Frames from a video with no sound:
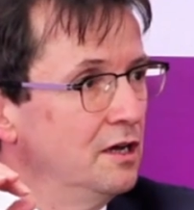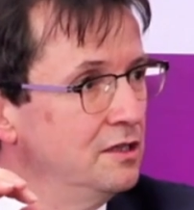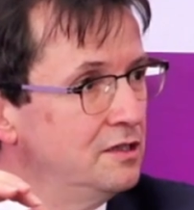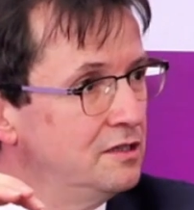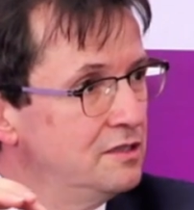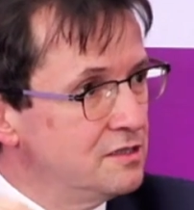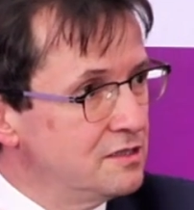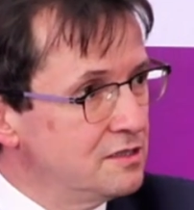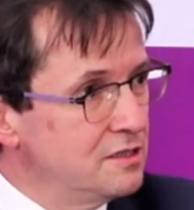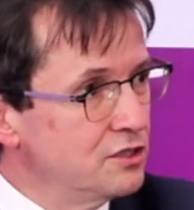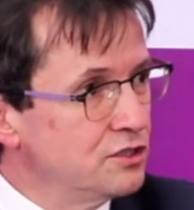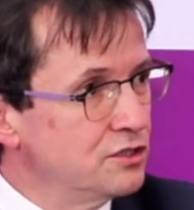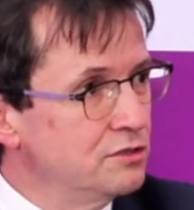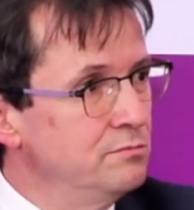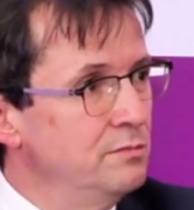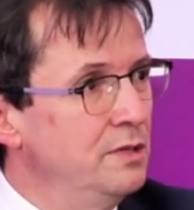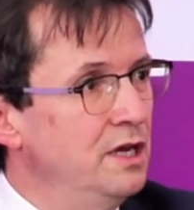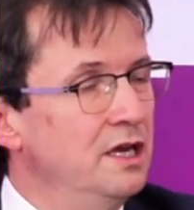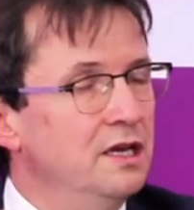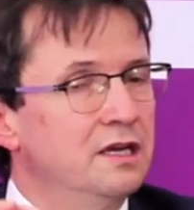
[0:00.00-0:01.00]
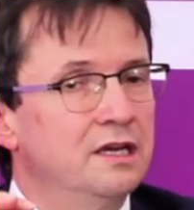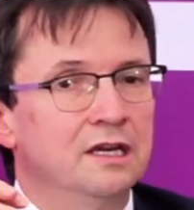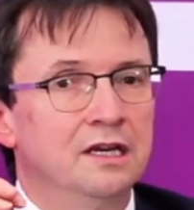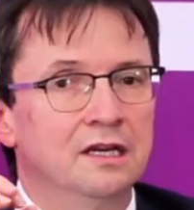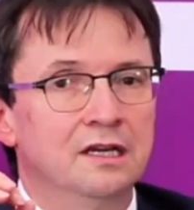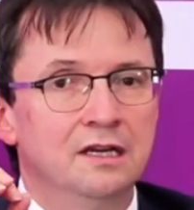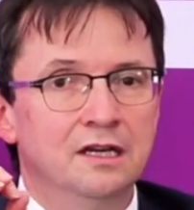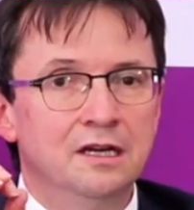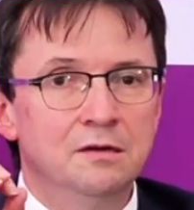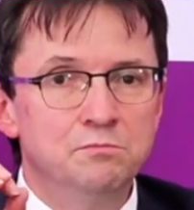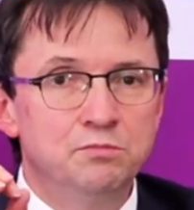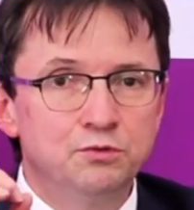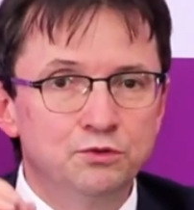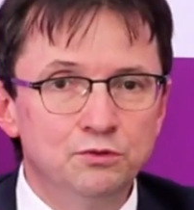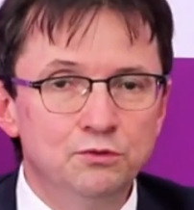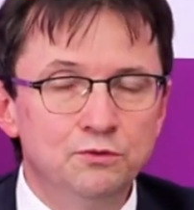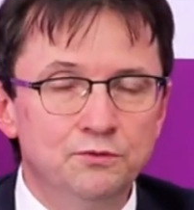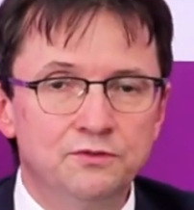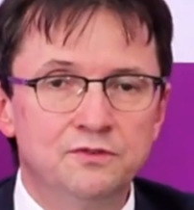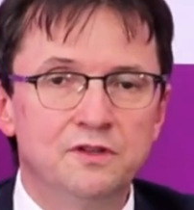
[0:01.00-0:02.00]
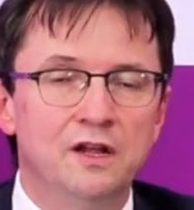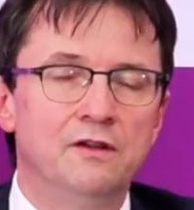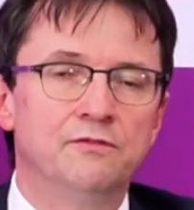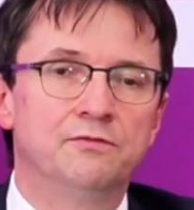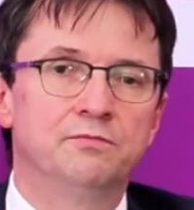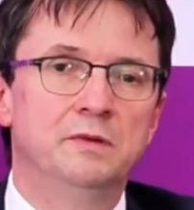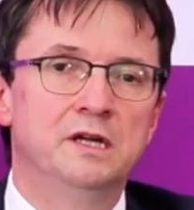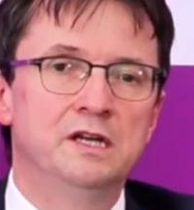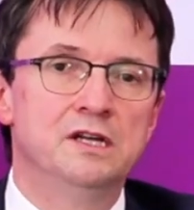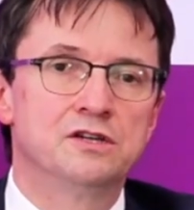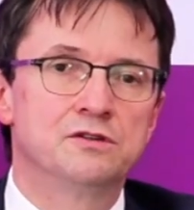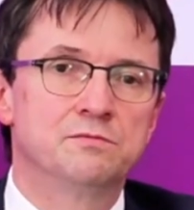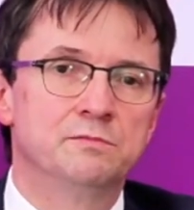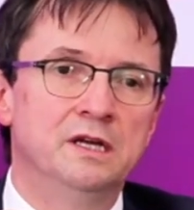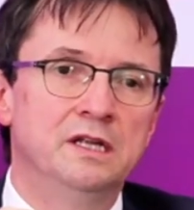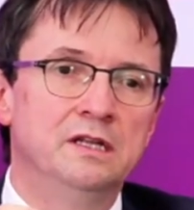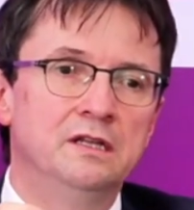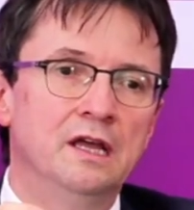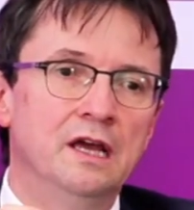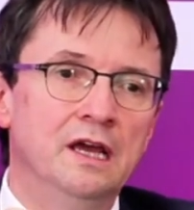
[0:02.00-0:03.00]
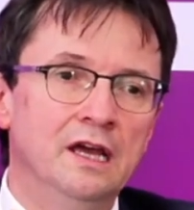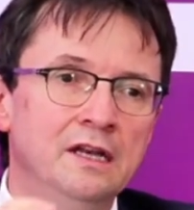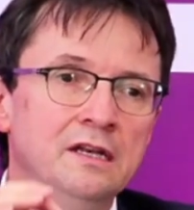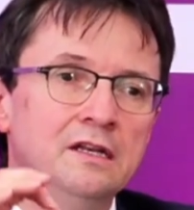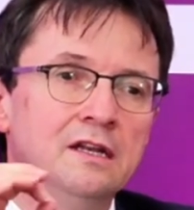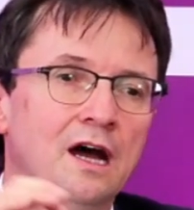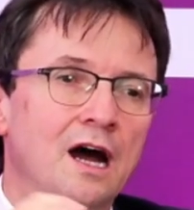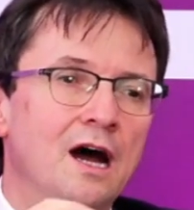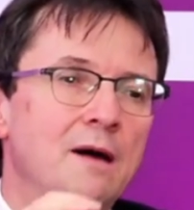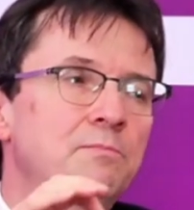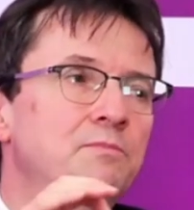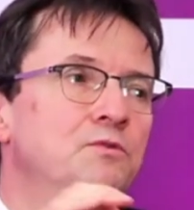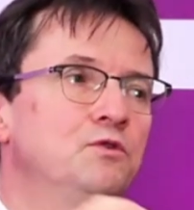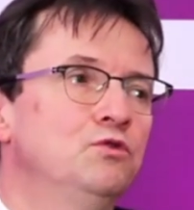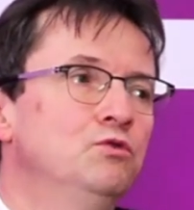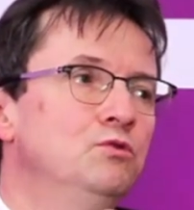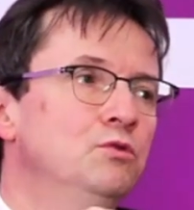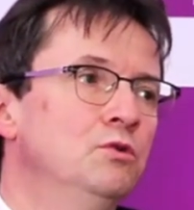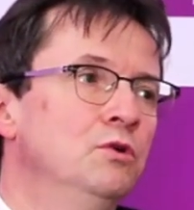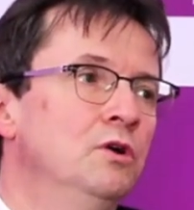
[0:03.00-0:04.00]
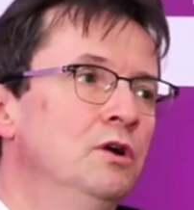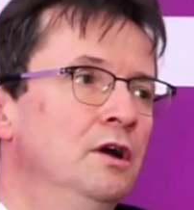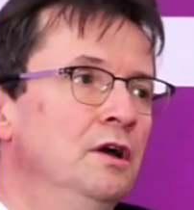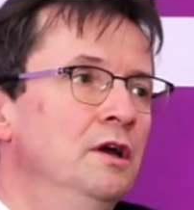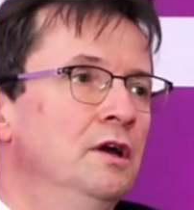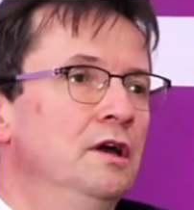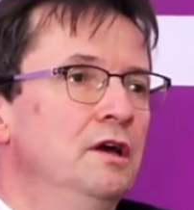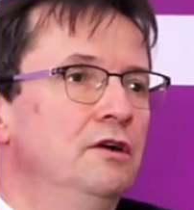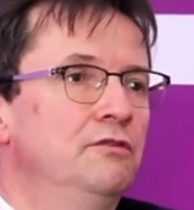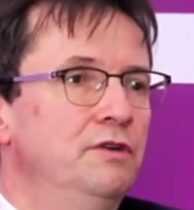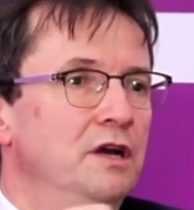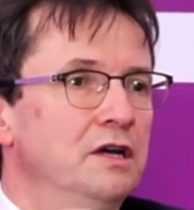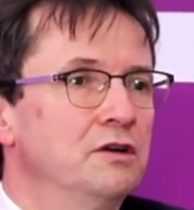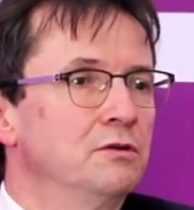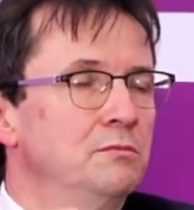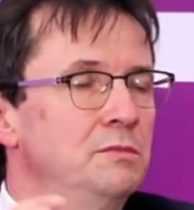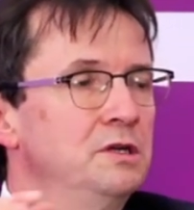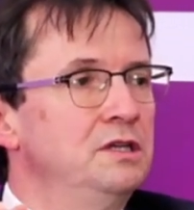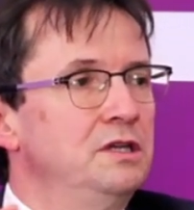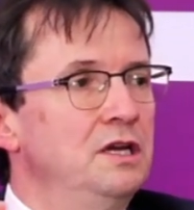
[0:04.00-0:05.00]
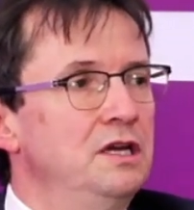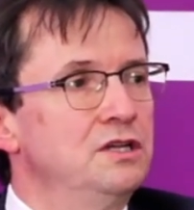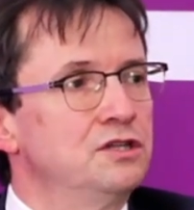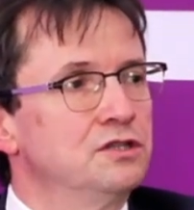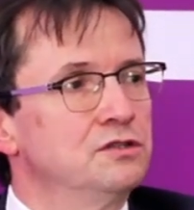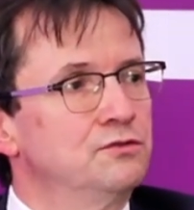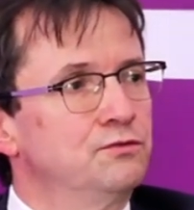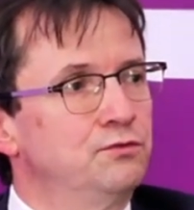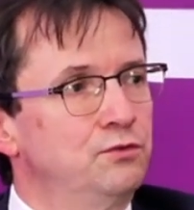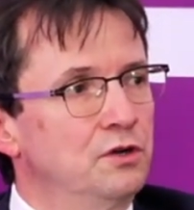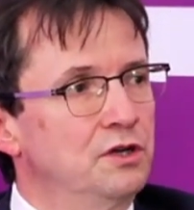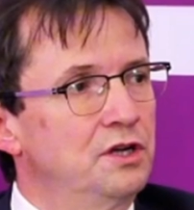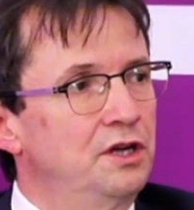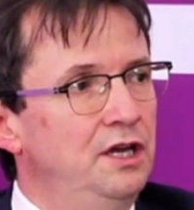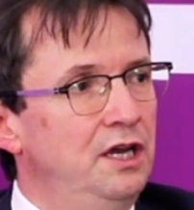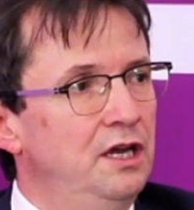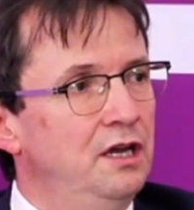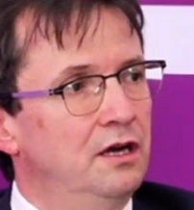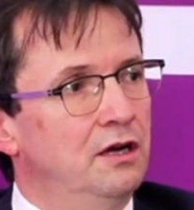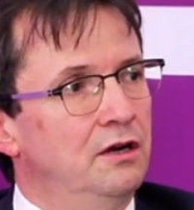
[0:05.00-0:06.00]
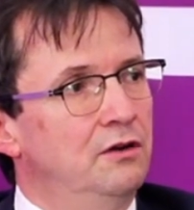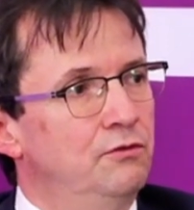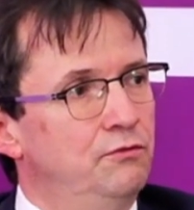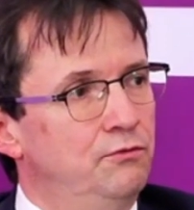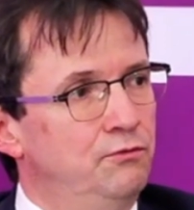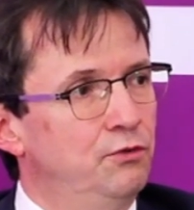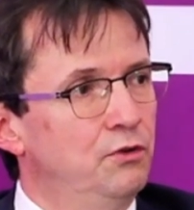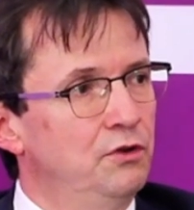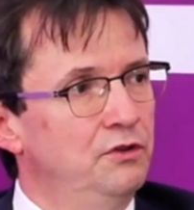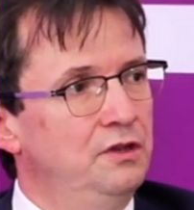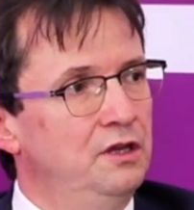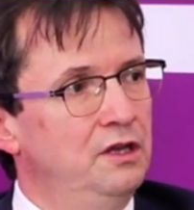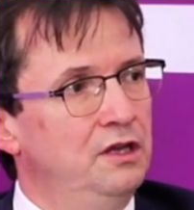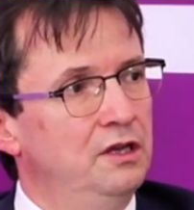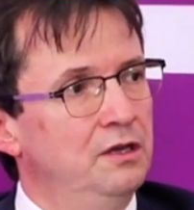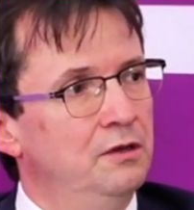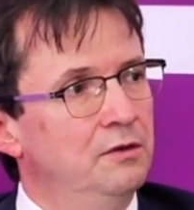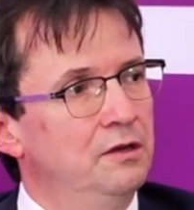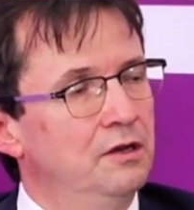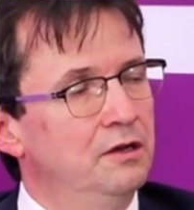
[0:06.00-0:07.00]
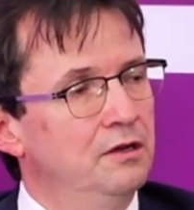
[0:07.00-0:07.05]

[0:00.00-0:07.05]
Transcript: decision-making, improved self-management, and up to recommendations for care for the